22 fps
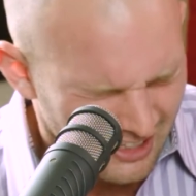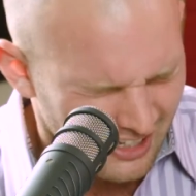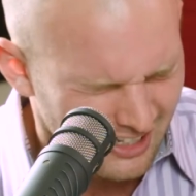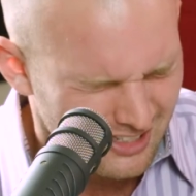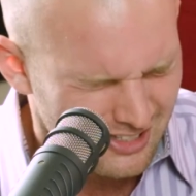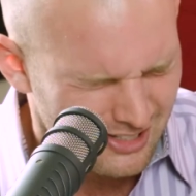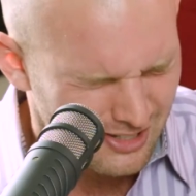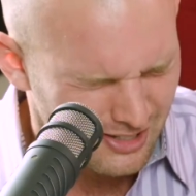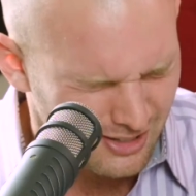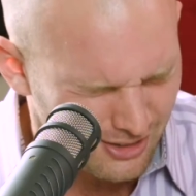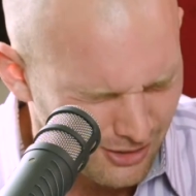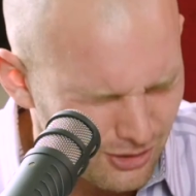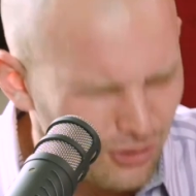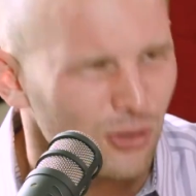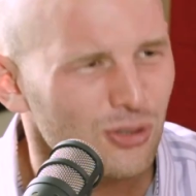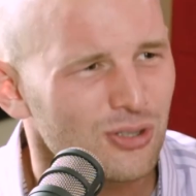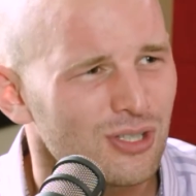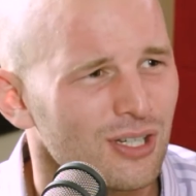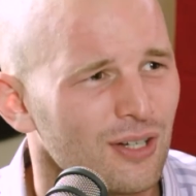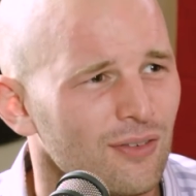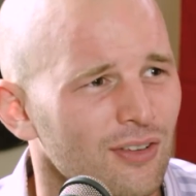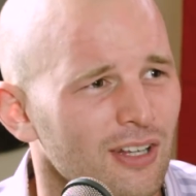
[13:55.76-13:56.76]

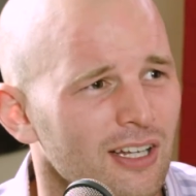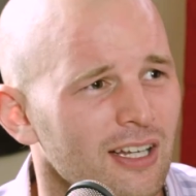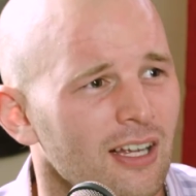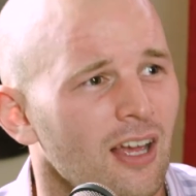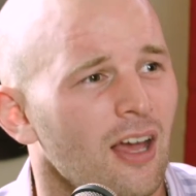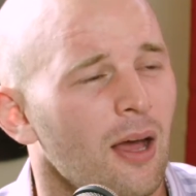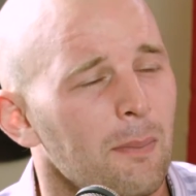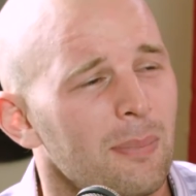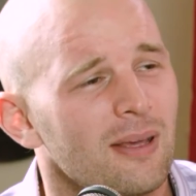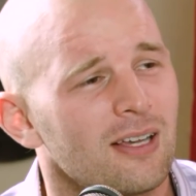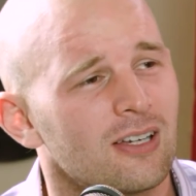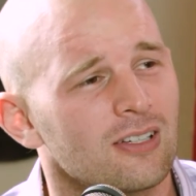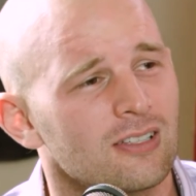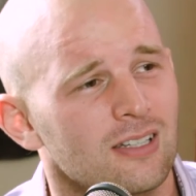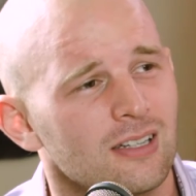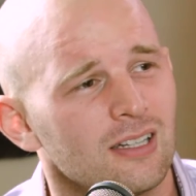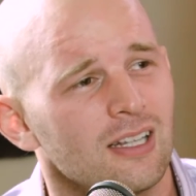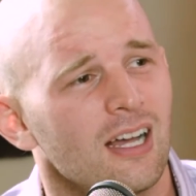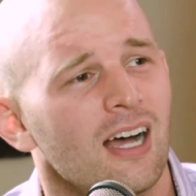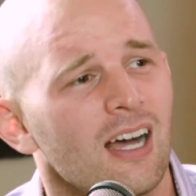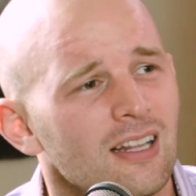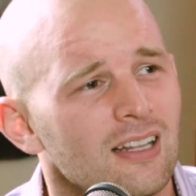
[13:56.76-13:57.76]
exclusively, because
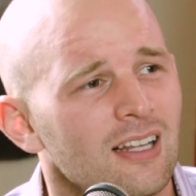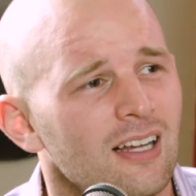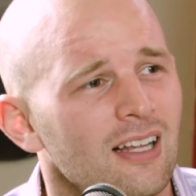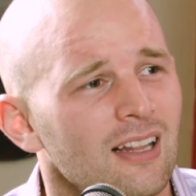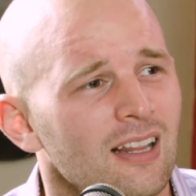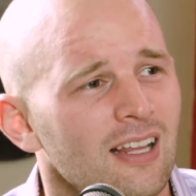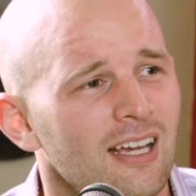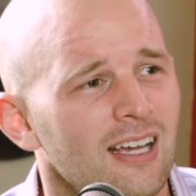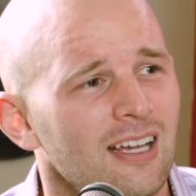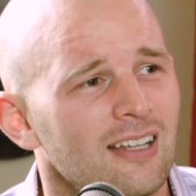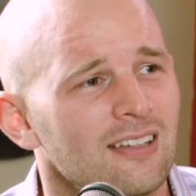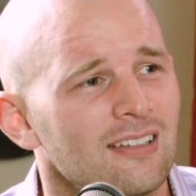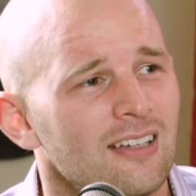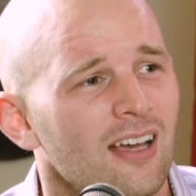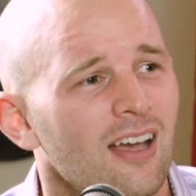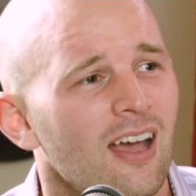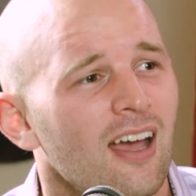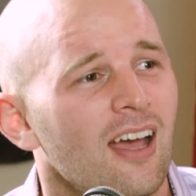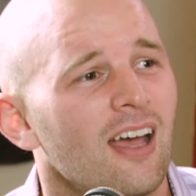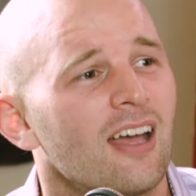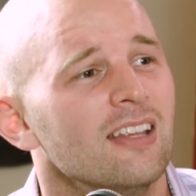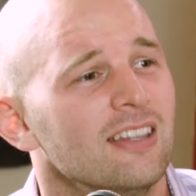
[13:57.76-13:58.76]
La La Land
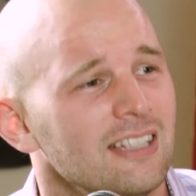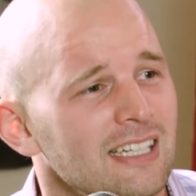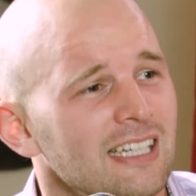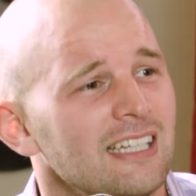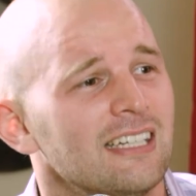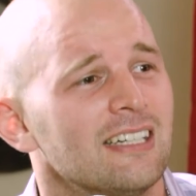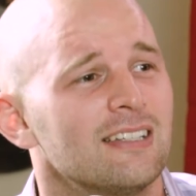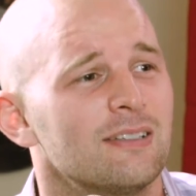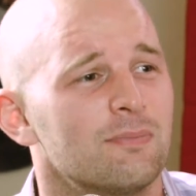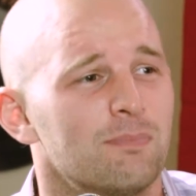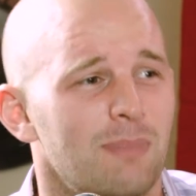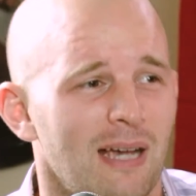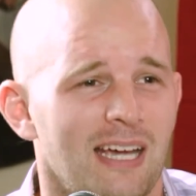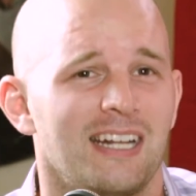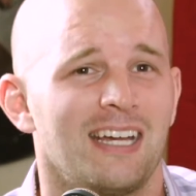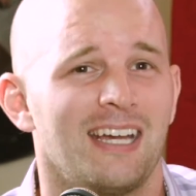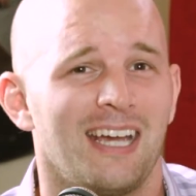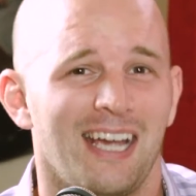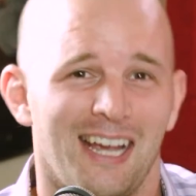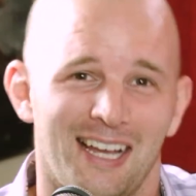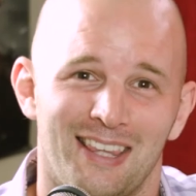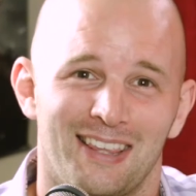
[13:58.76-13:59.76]
needed
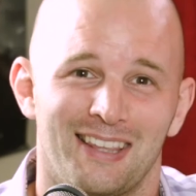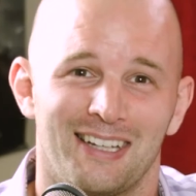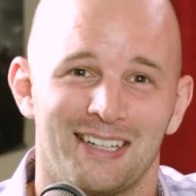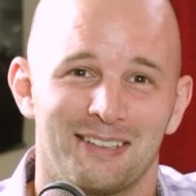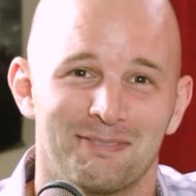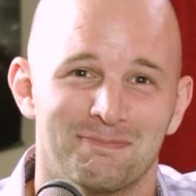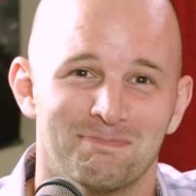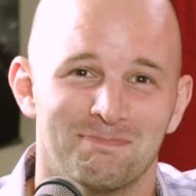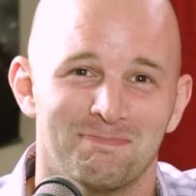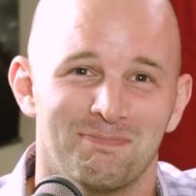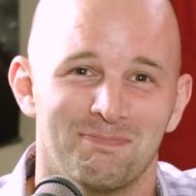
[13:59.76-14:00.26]
better editing.